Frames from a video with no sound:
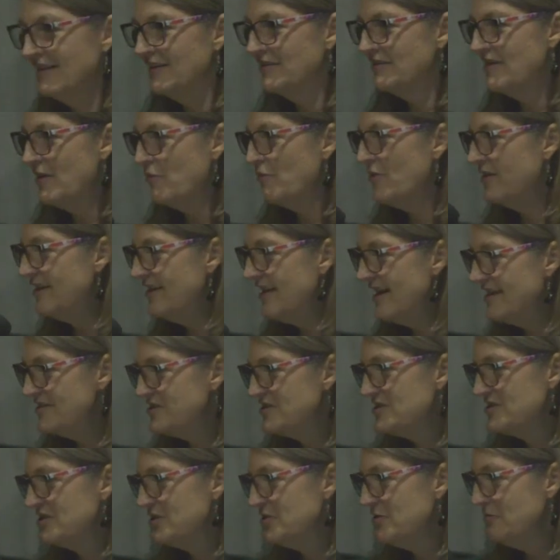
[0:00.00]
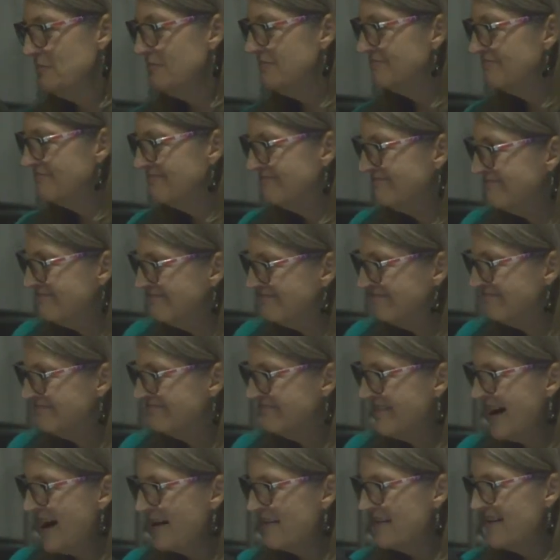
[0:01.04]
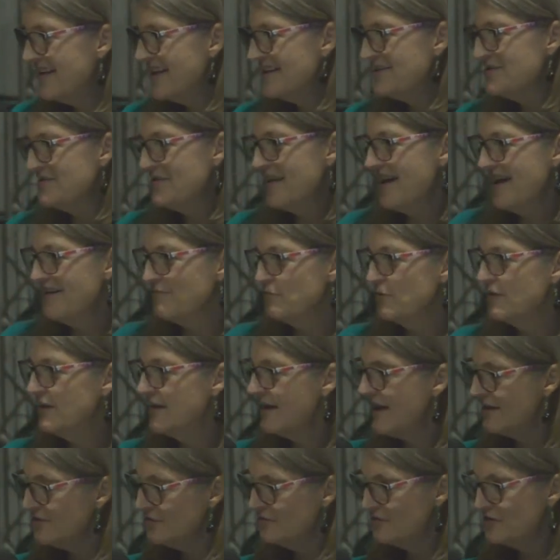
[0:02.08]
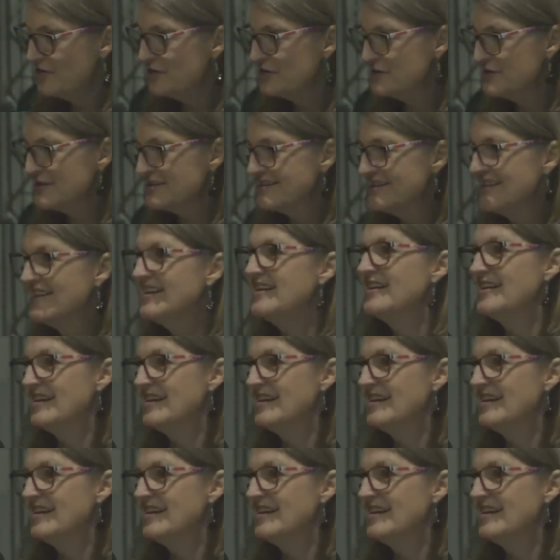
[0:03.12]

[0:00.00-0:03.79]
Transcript: Now, what did I just do? How did I do that? What did I do first?